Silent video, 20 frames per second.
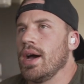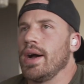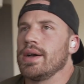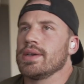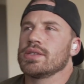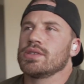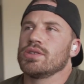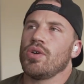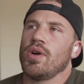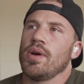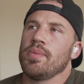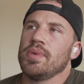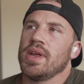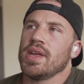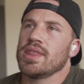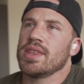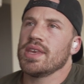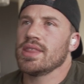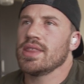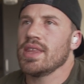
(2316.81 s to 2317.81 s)
So I
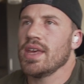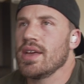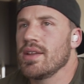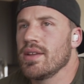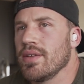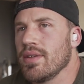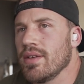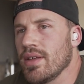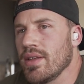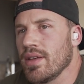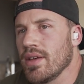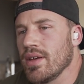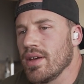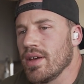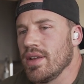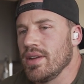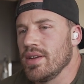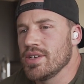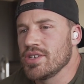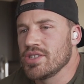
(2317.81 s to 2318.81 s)
think that
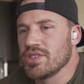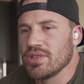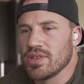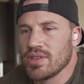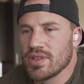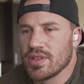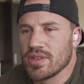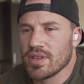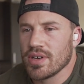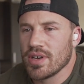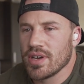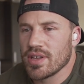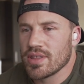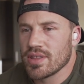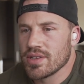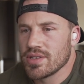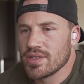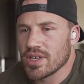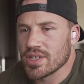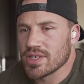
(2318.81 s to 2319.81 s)
initially
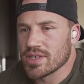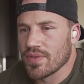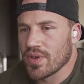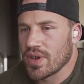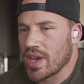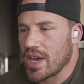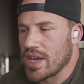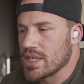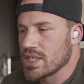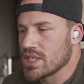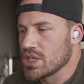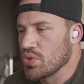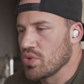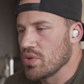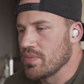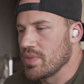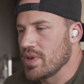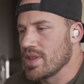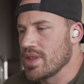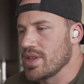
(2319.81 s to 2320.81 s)
the justification
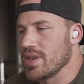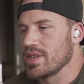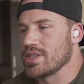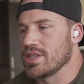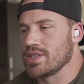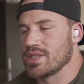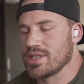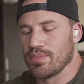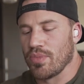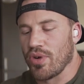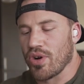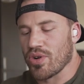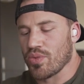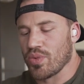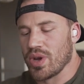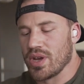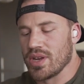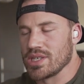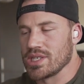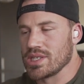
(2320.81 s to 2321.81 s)
would be that it's a smart
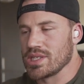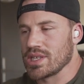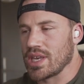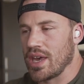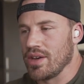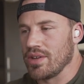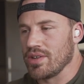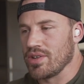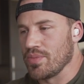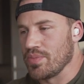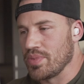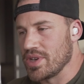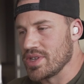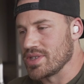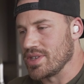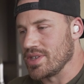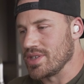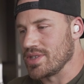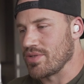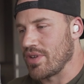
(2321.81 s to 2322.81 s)
way to scale your
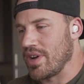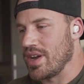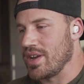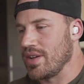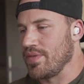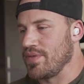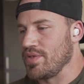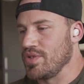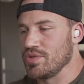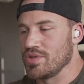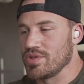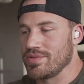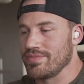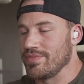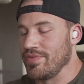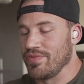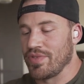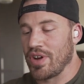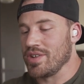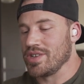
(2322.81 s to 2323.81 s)
business, right?
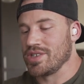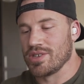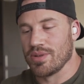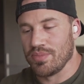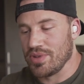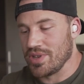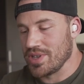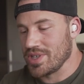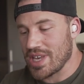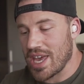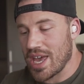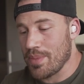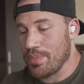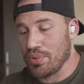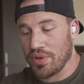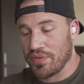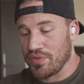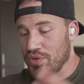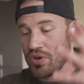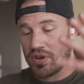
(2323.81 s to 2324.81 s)
Very simple
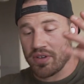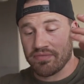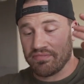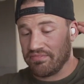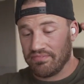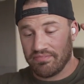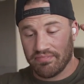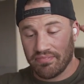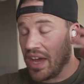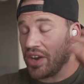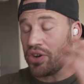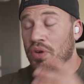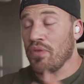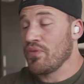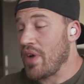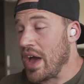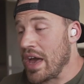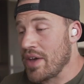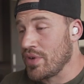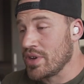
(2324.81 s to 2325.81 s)
example, if you have
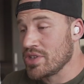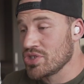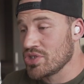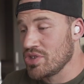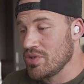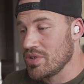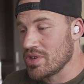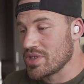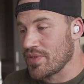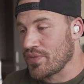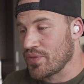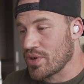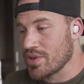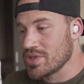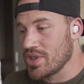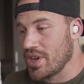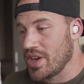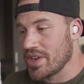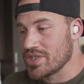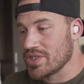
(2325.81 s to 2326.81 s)
500 units the
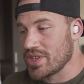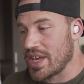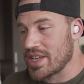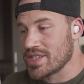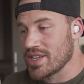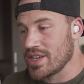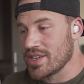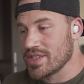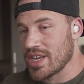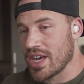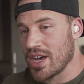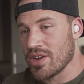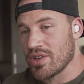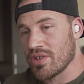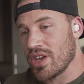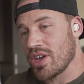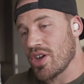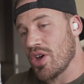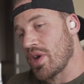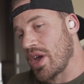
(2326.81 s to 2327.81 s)
first launch and that sells out,
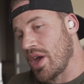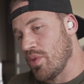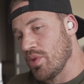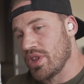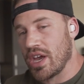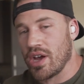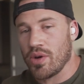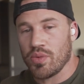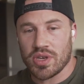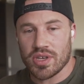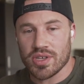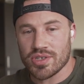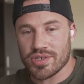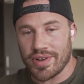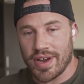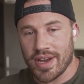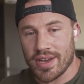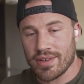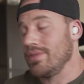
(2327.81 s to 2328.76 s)
you're like, okay, well now we can try